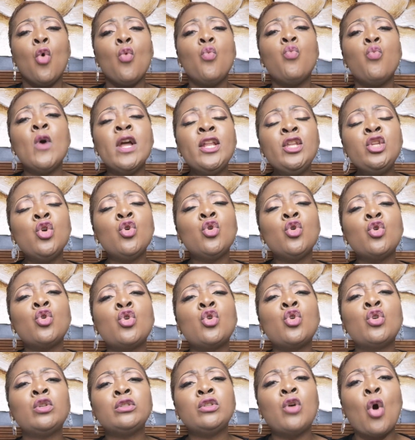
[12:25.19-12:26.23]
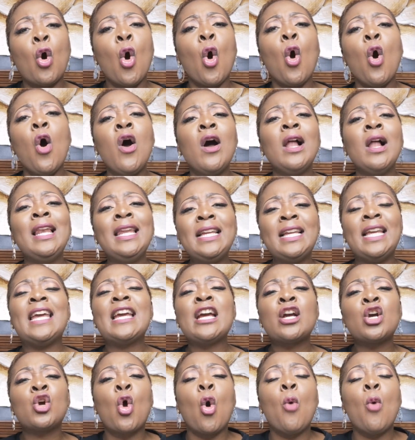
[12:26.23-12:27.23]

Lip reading: when you wholly